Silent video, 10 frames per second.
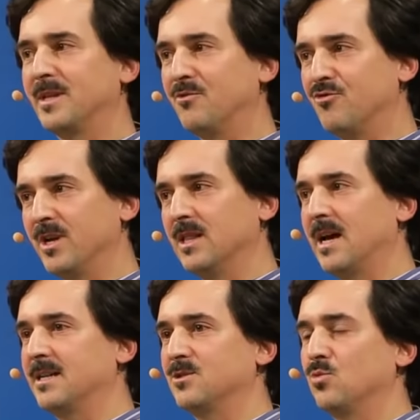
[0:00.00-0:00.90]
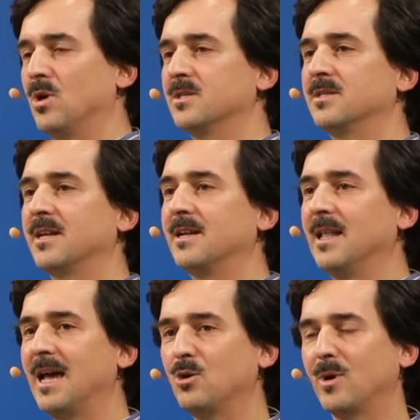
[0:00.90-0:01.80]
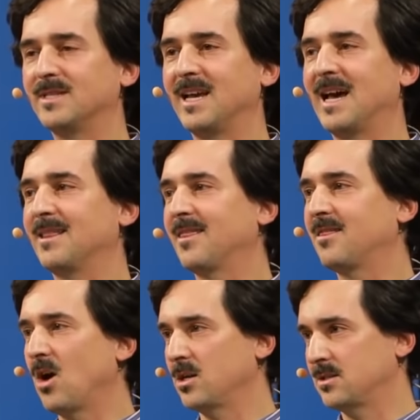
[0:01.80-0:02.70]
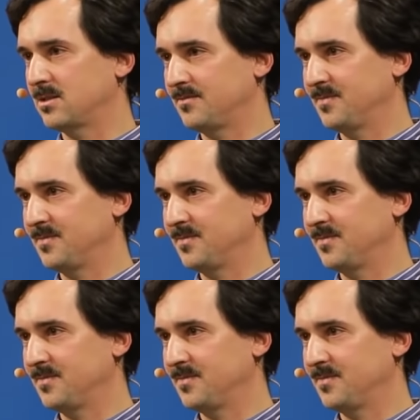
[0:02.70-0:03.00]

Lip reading: they realized was that unlike what they had thought,